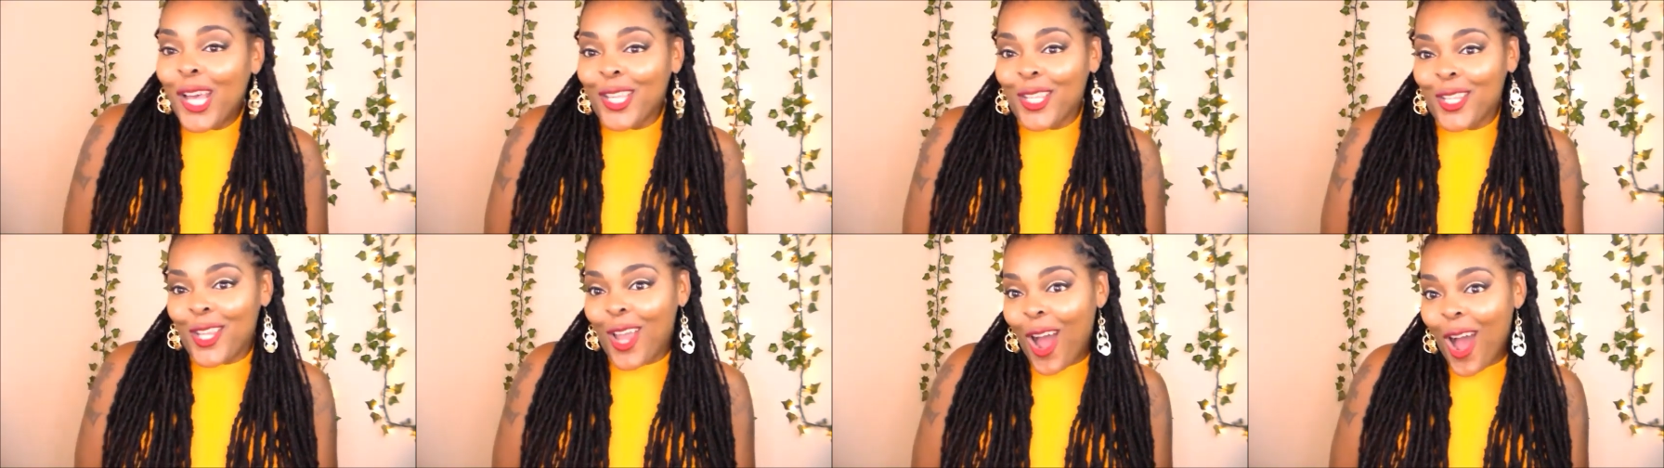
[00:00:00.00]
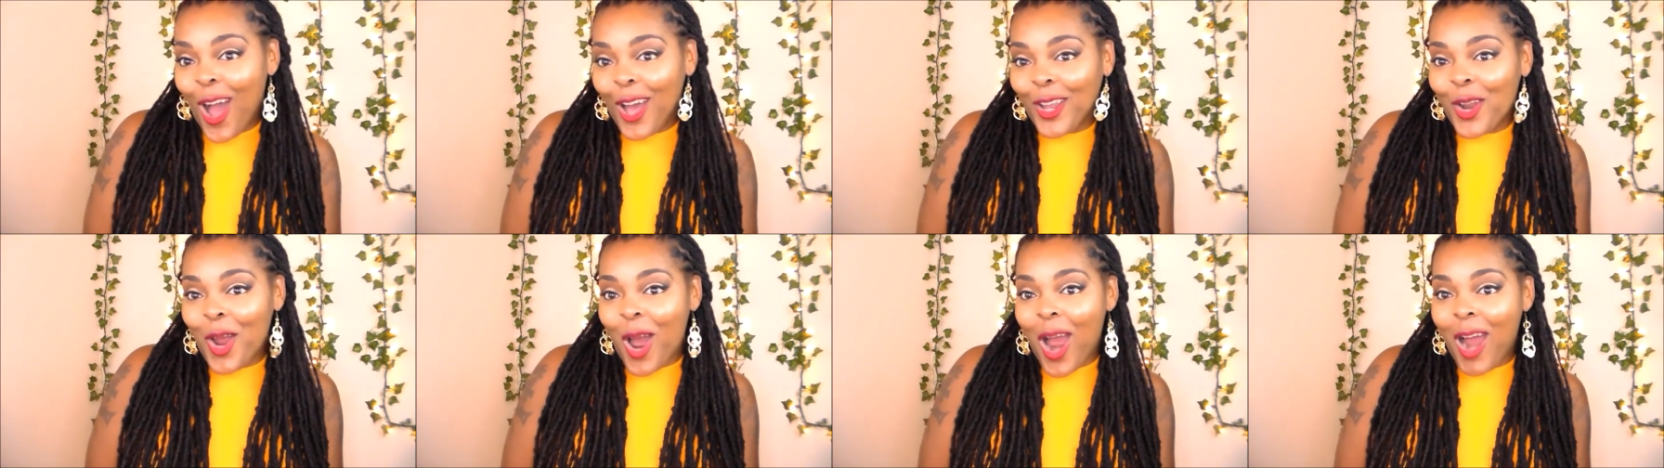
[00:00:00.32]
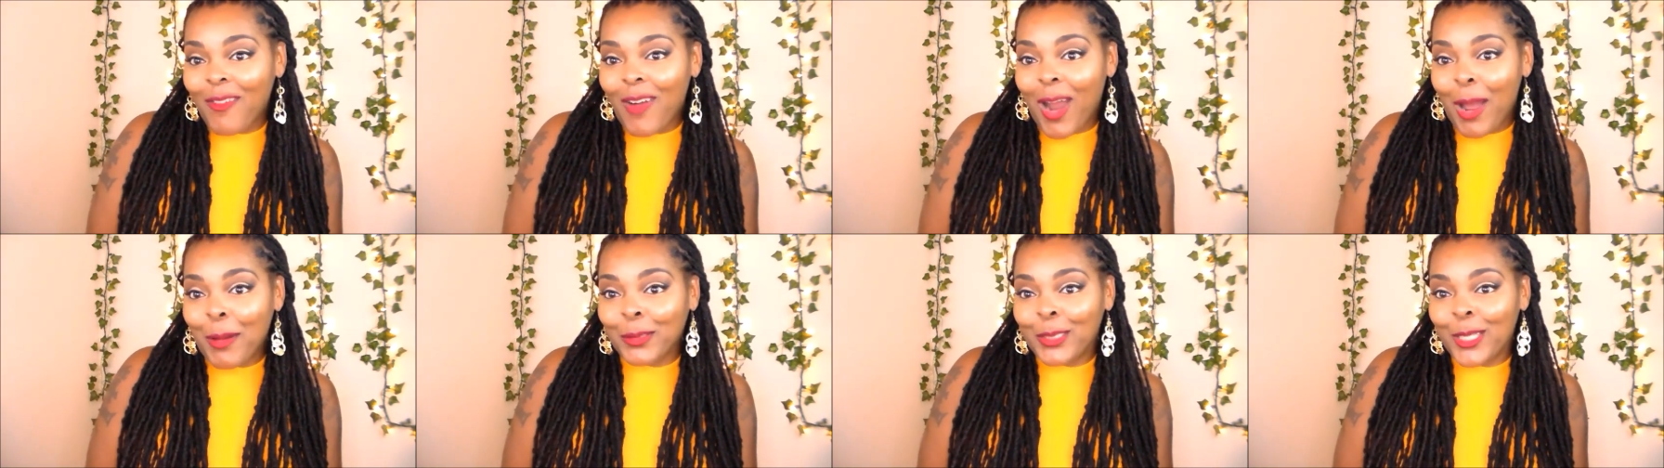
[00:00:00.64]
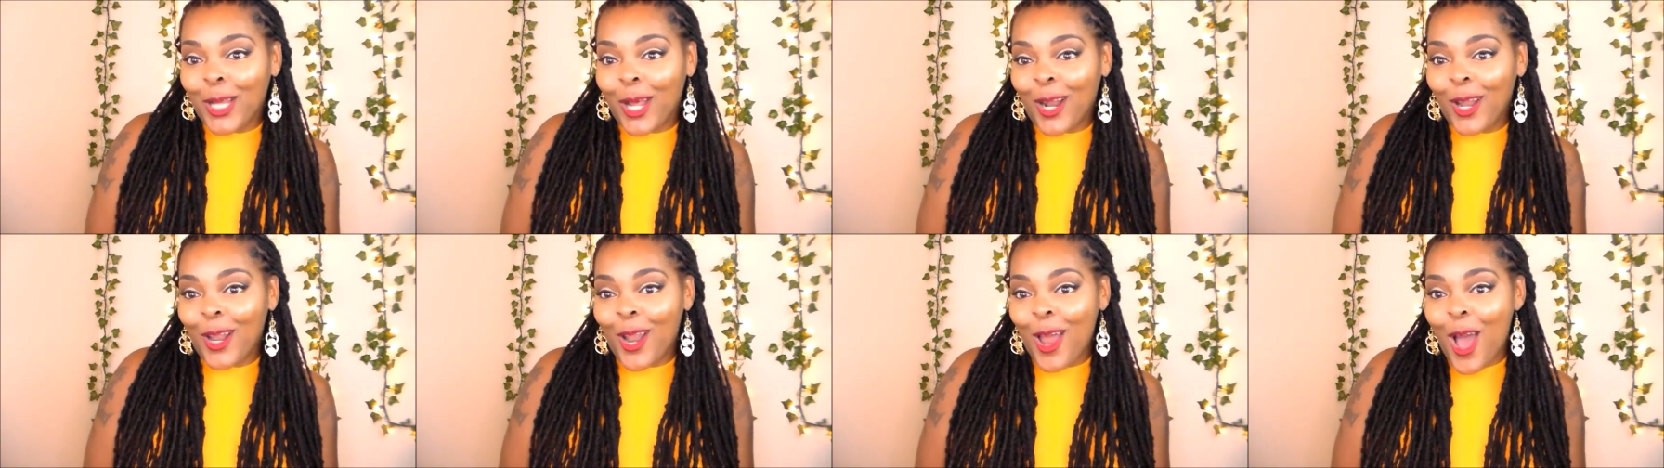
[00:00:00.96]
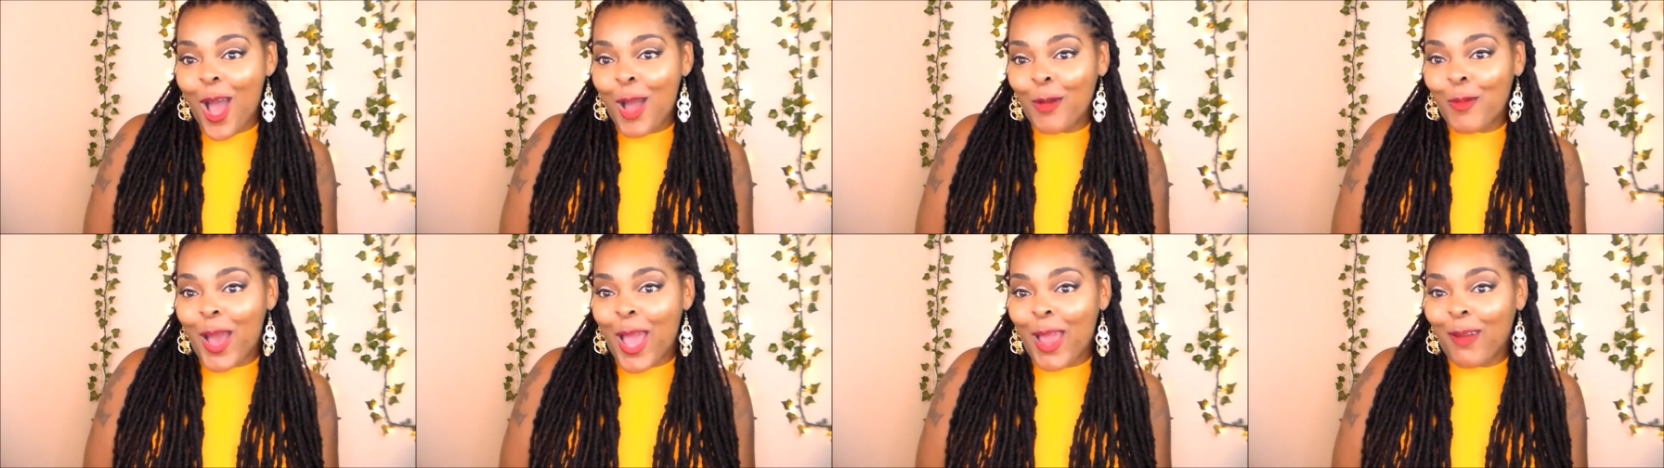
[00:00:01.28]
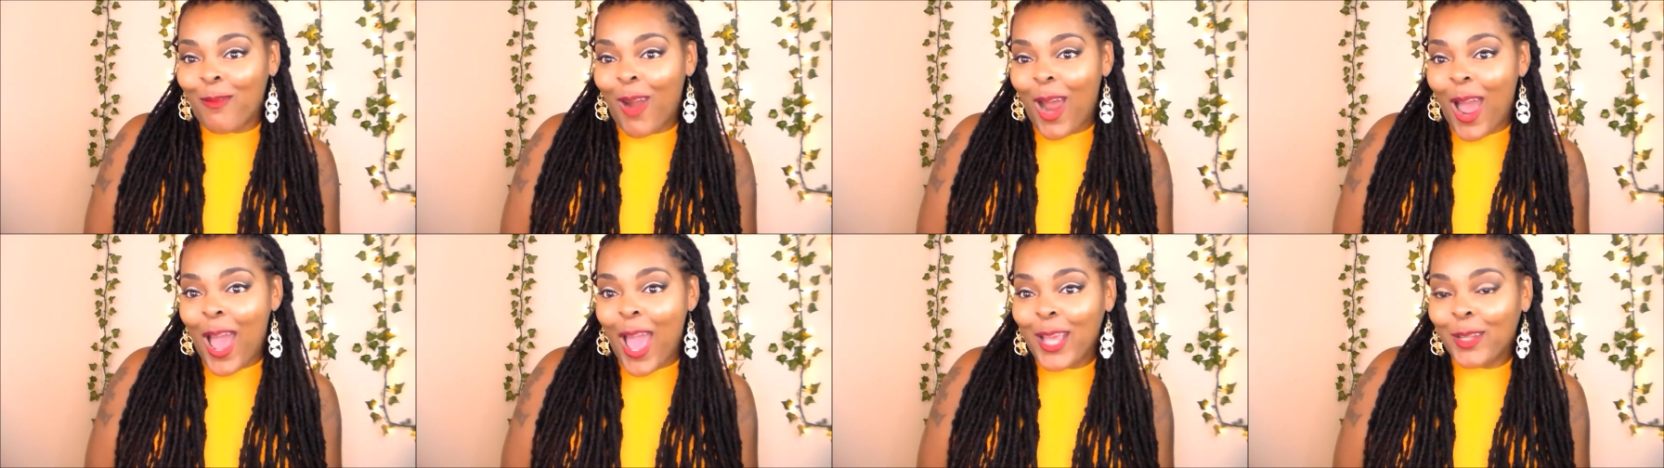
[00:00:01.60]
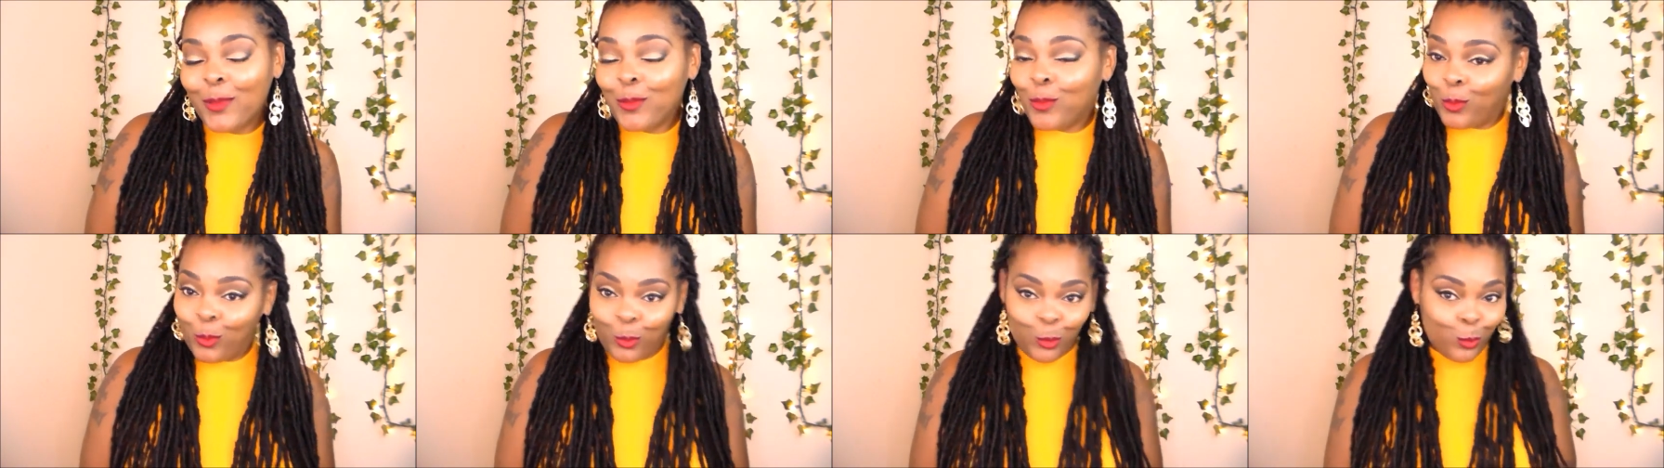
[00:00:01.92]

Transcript: Y'all know I ride with y'all a long way, right?